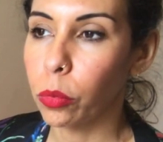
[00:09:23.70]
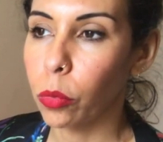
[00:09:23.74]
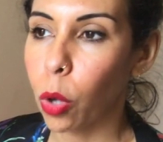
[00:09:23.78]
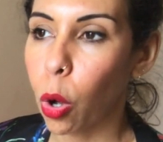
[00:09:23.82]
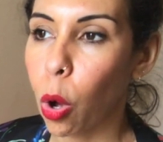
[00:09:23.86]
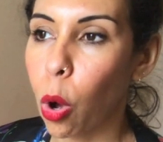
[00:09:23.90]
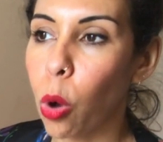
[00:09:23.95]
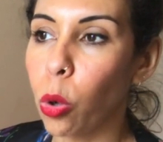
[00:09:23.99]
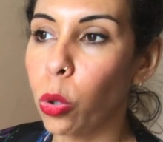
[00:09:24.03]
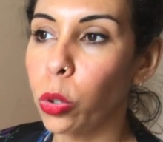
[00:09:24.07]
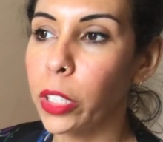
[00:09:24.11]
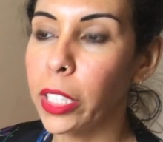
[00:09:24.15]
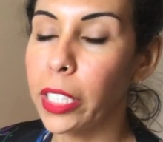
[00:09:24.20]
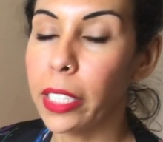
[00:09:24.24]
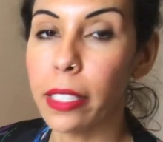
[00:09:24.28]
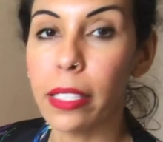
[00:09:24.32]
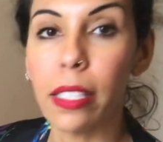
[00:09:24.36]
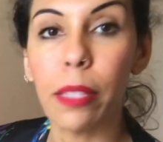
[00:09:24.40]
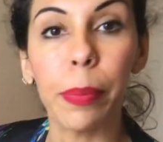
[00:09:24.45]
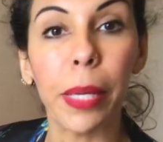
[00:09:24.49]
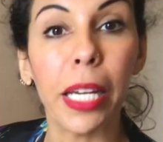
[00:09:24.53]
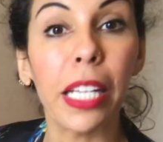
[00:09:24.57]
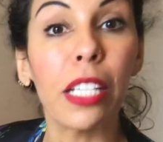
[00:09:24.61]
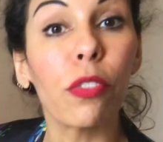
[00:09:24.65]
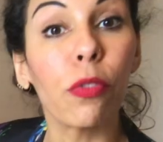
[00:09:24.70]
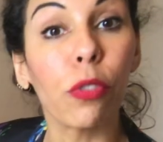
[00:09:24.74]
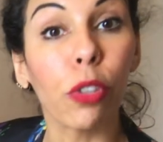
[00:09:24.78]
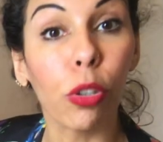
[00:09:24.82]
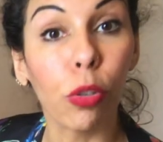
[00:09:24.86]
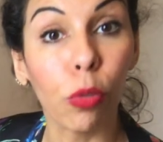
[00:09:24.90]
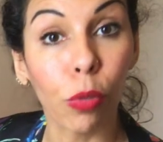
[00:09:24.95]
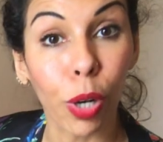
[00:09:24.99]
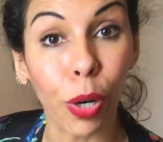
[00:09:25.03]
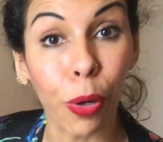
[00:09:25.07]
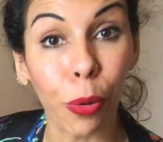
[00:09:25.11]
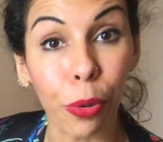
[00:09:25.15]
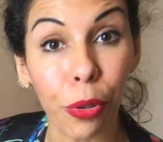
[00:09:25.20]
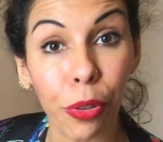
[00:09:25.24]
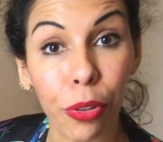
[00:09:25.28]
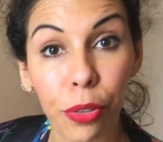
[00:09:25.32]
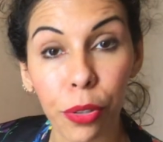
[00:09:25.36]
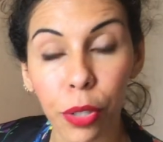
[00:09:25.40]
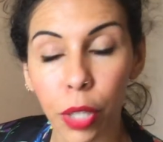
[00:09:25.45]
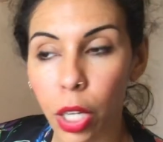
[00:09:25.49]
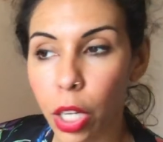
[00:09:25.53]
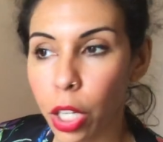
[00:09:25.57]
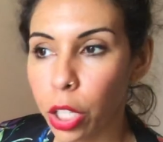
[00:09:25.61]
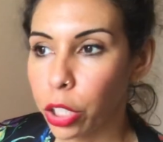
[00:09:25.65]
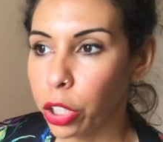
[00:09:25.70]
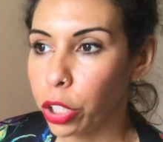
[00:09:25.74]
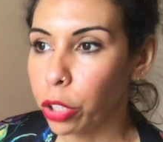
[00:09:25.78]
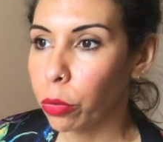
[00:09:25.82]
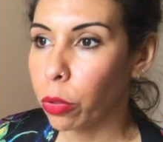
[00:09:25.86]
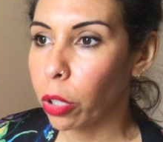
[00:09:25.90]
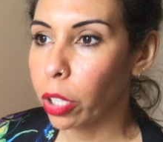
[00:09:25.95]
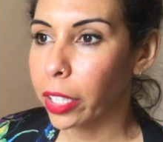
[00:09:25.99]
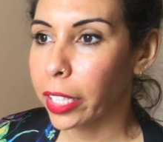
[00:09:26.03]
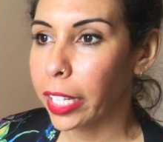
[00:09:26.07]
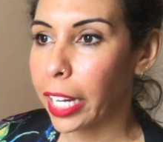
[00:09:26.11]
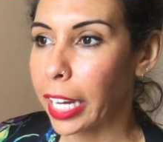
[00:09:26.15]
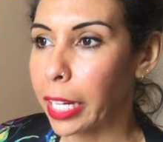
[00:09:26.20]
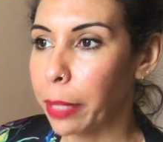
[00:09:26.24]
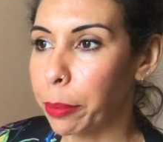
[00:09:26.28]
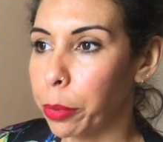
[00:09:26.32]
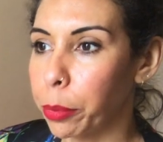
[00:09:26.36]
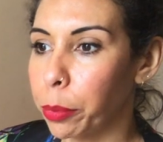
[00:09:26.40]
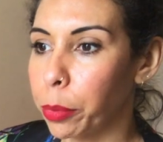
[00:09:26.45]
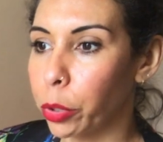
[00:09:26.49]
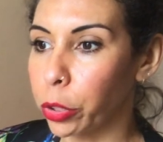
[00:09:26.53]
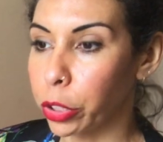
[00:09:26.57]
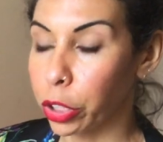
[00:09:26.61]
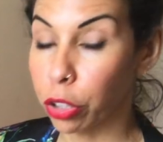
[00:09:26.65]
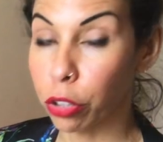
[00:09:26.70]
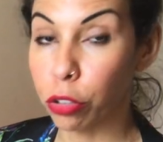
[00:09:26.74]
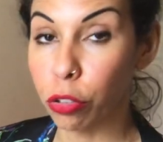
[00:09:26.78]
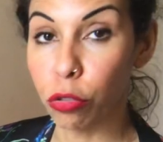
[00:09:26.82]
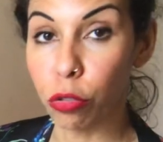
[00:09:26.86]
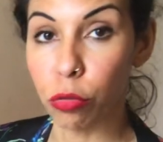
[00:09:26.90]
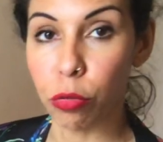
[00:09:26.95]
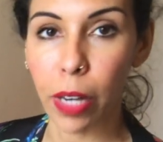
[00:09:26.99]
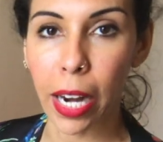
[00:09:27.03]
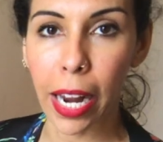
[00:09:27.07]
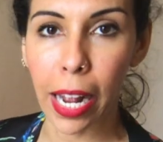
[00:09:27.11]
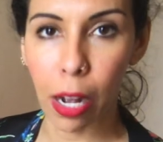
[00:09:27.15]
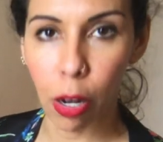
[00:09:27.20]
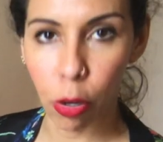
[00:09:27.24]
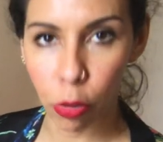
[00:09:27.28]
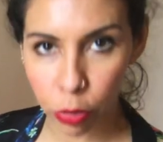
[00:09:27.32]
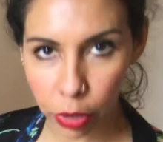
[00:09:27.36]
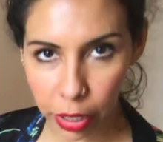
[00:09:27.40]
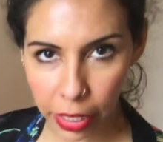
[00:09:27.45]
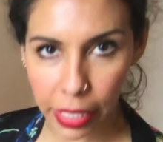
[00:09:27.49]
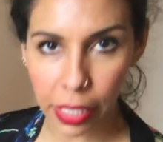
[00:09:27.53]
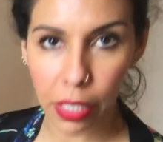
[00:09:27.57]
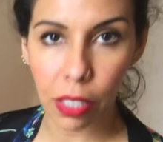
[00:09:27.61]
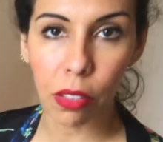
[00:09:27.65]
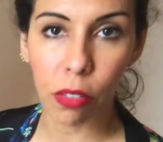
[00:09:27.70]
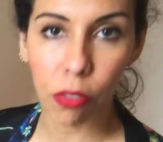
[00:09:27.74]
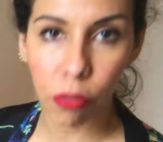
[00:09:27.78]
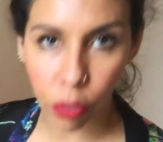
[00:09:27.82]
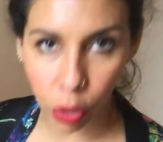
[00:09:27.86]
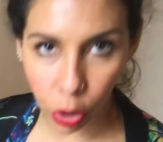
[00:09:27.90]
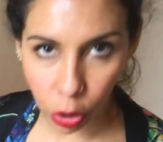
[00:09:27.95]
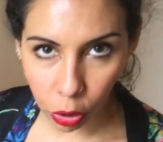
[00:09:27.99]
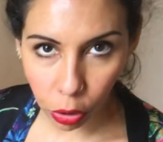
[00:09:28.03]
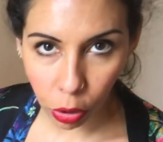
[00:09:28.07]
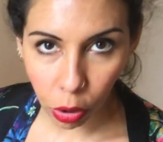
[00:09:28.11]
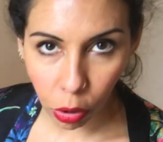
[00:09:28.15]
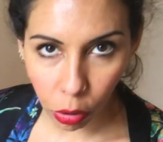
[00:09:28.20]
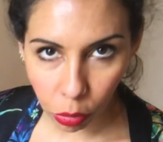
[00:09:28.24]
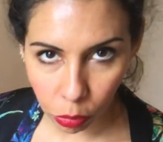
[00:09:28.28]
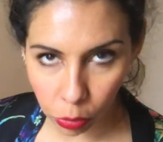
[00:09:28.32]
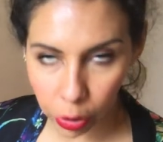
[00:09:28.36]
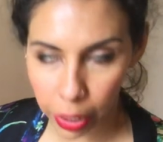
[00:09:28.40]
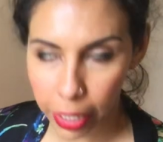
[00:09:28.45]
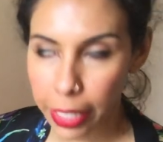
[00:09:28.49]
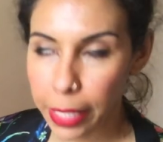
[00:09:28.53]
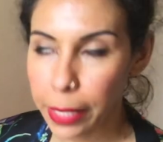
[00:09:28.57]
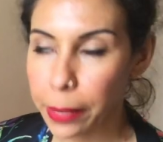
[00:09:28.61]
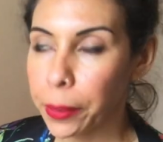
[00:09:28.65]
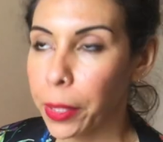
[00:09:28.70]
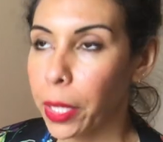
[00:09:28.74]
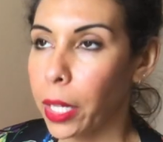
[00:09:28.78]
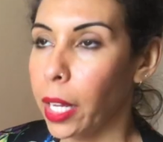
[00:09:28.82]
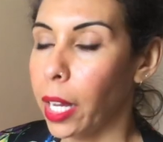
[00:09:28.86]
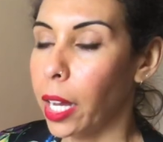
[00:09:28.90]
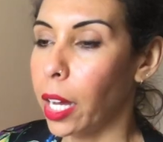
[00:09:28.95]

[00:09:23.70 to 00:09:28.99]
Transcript: holding the space for growth. You are capable, your ground is fertile, right?